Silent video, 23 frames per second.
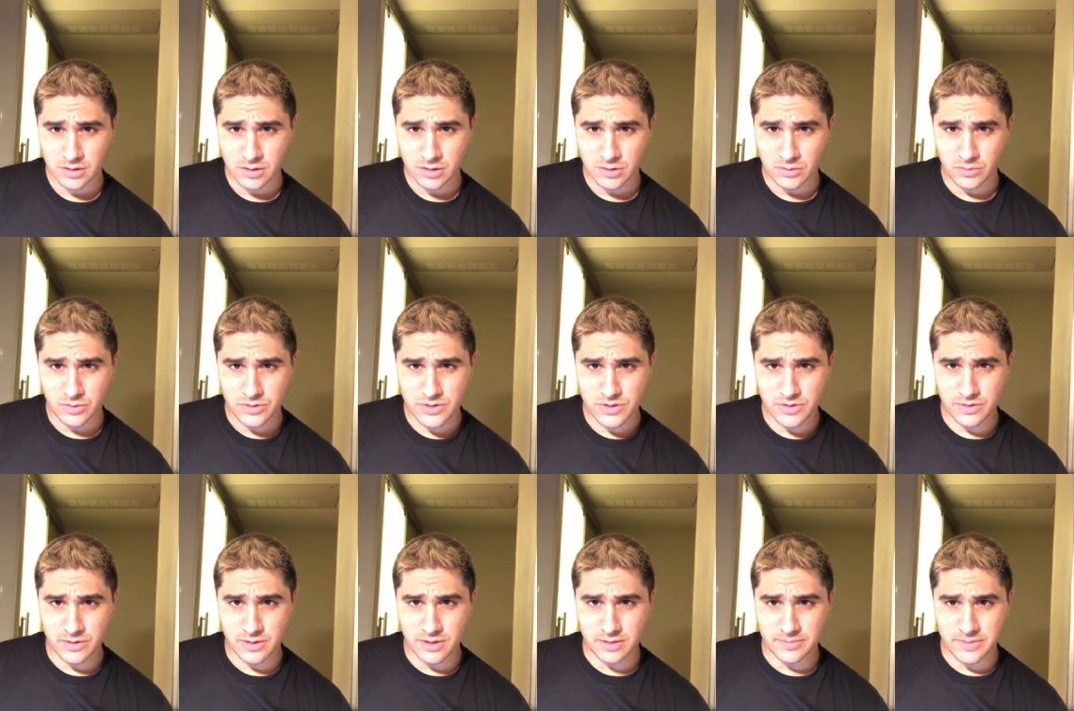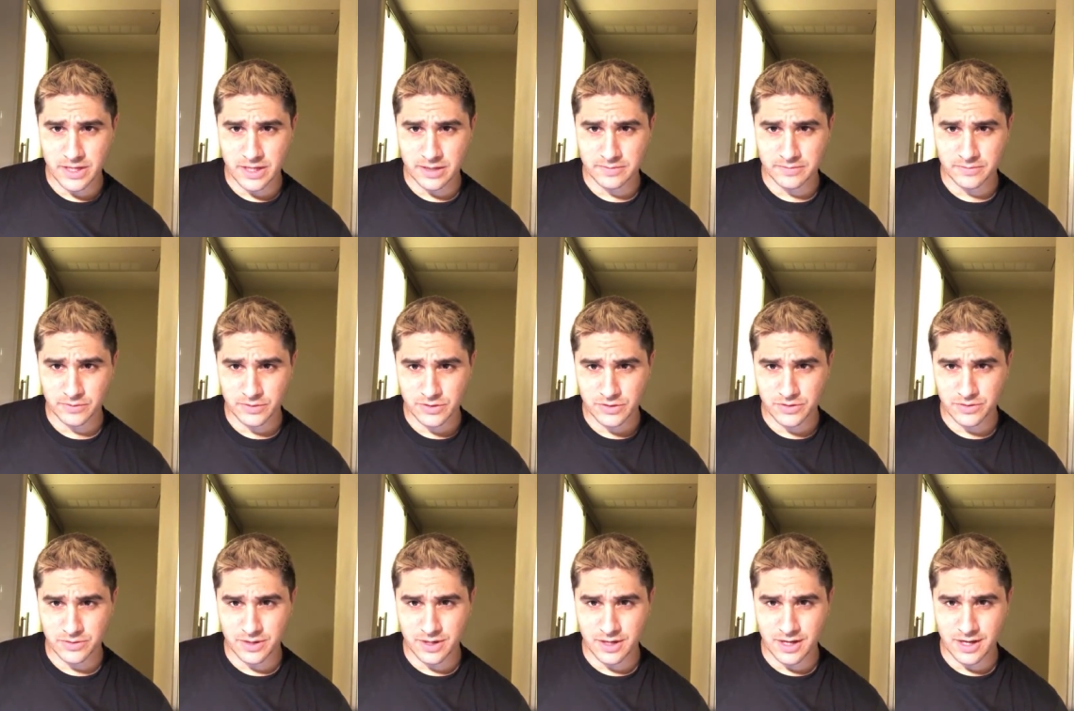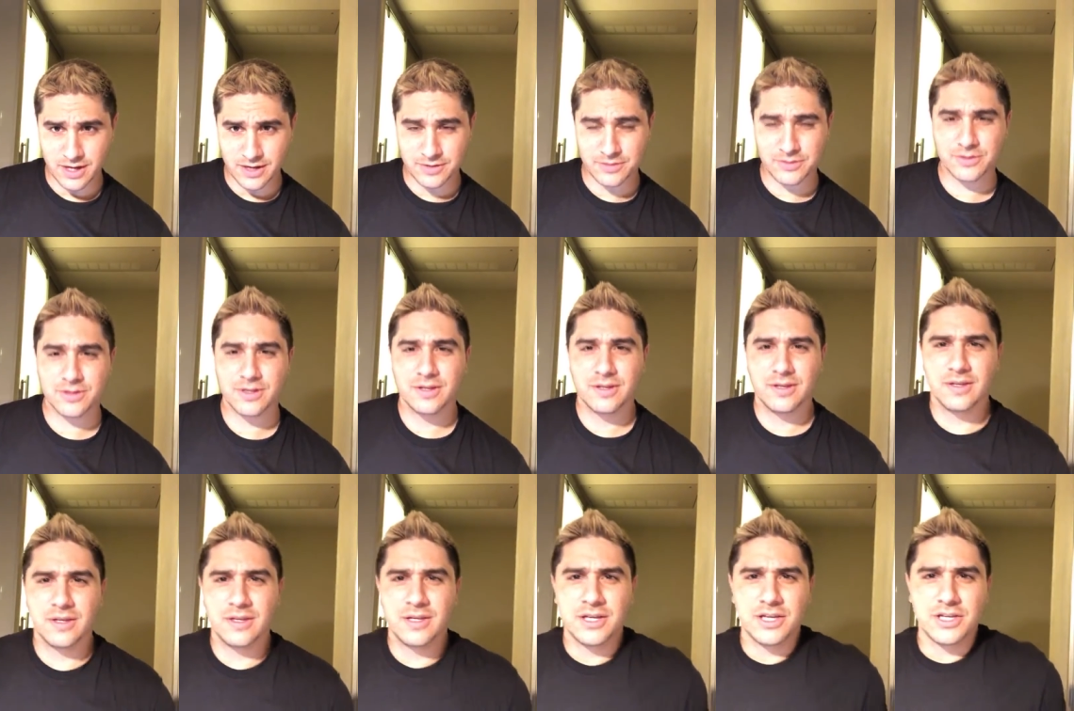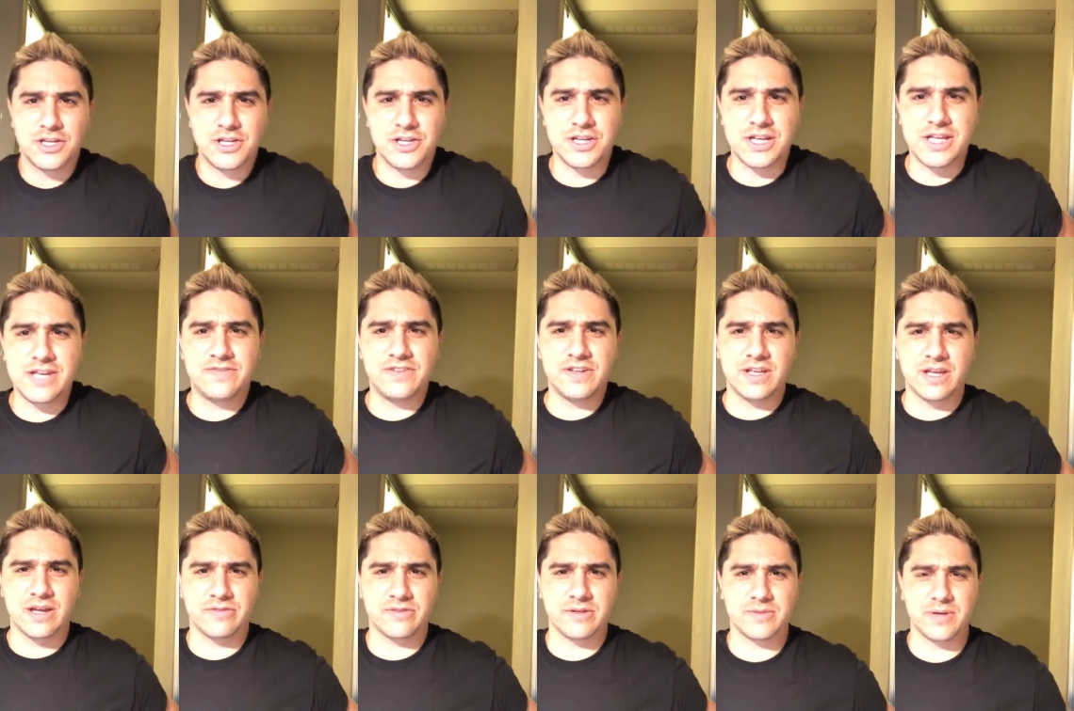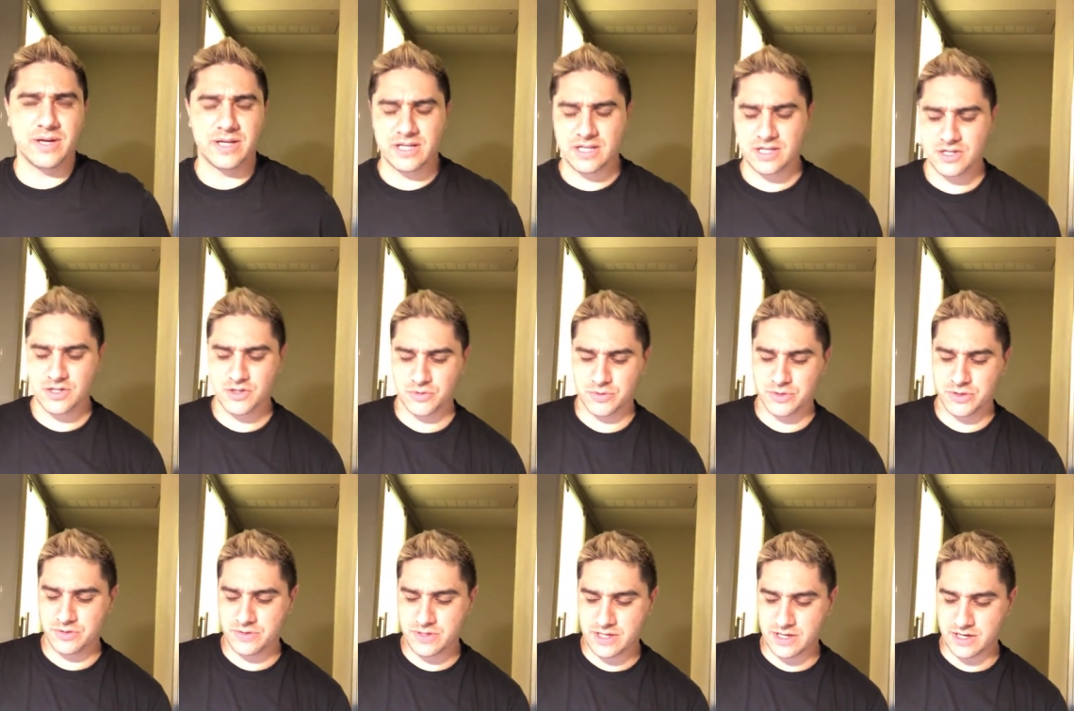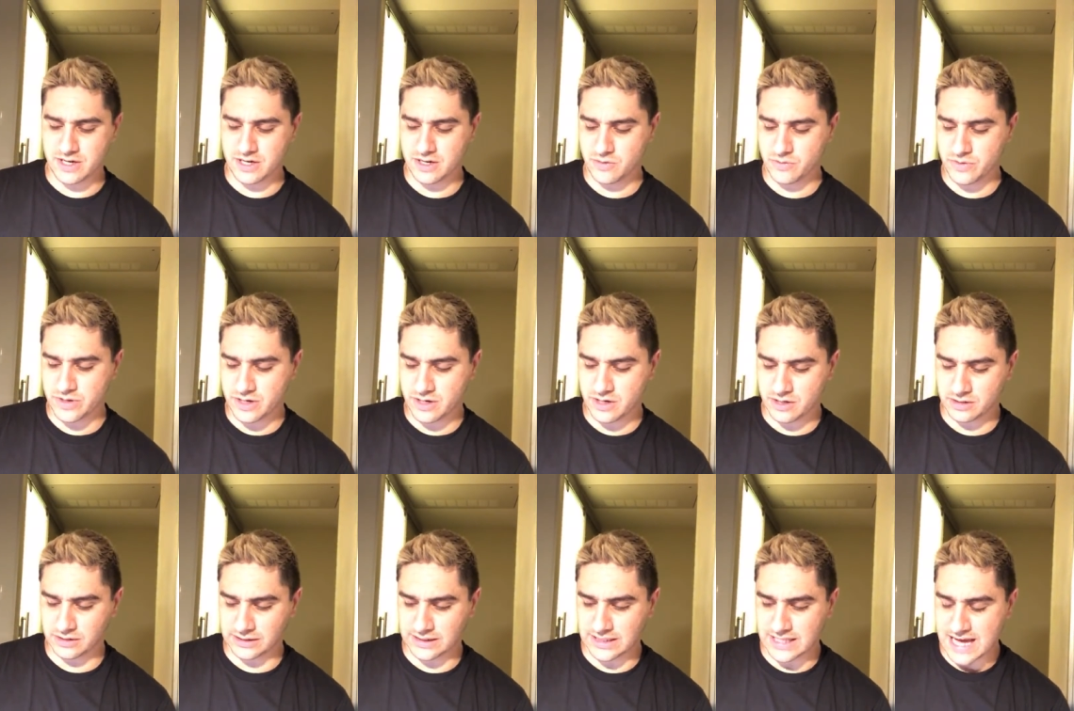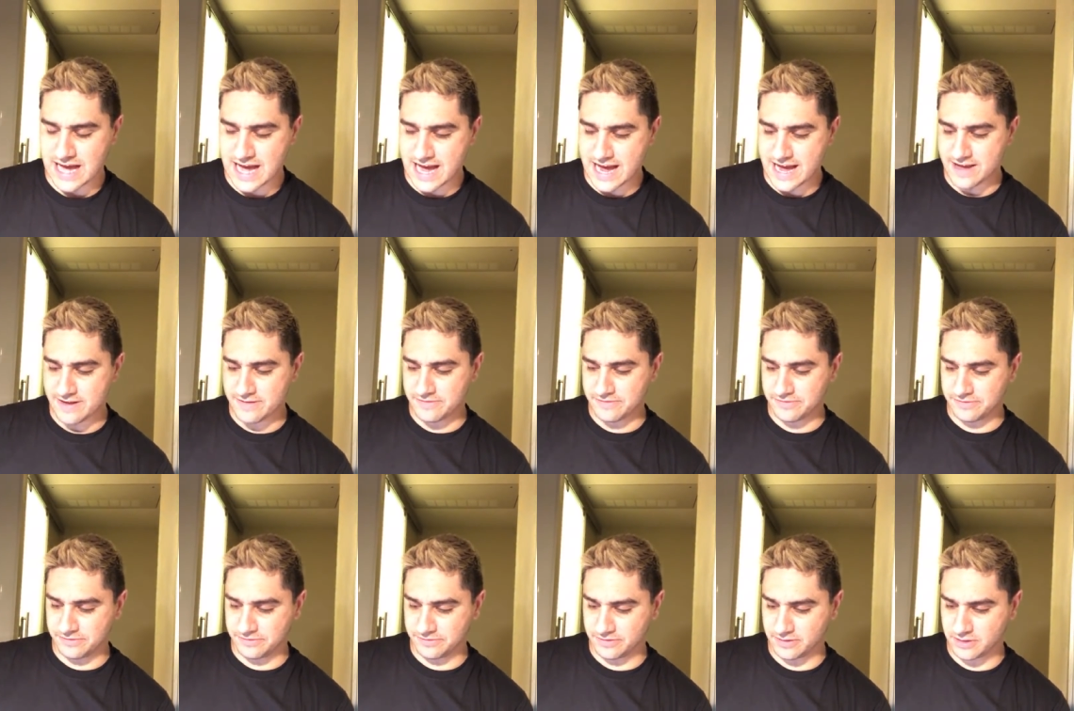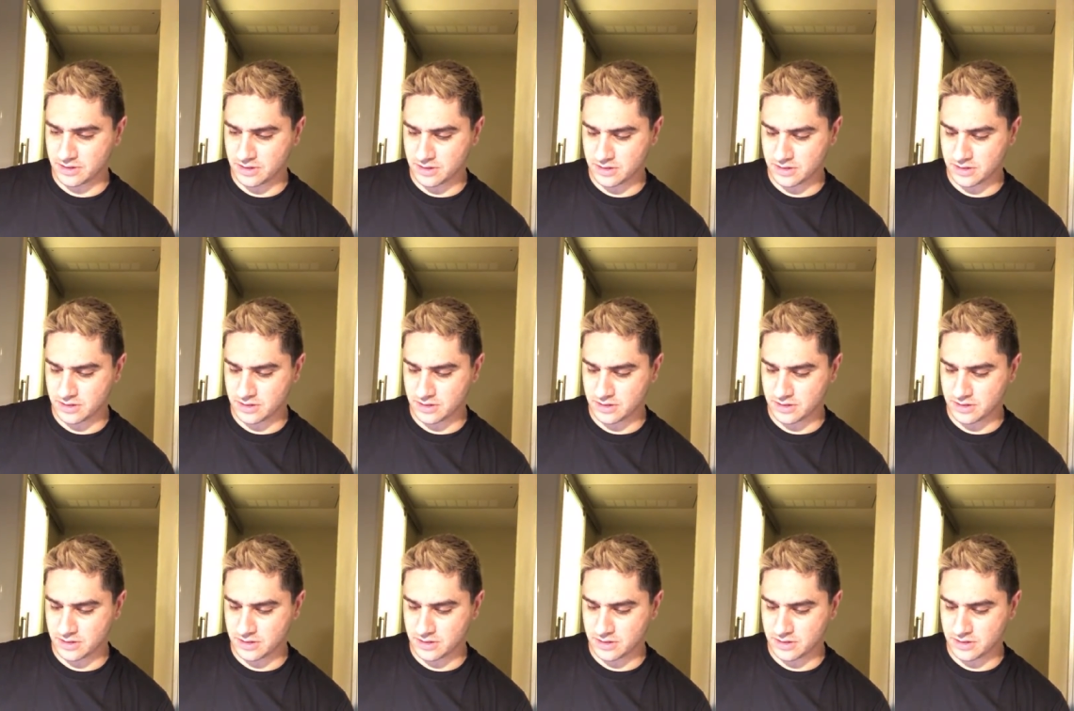What's going on, man? What's going on? Good evening, everybody. Drew here. We are live.